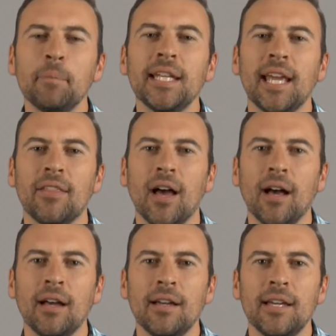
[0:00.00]
together
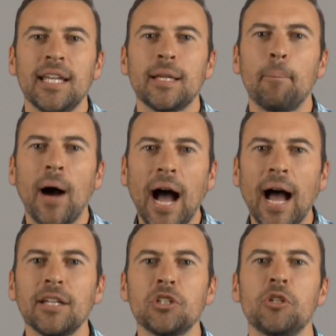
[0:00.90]
in a
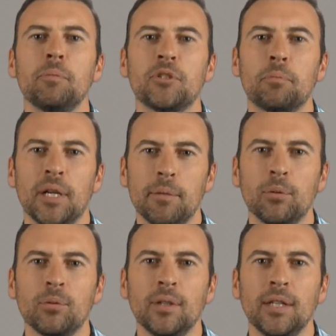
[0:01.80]
partnership as people,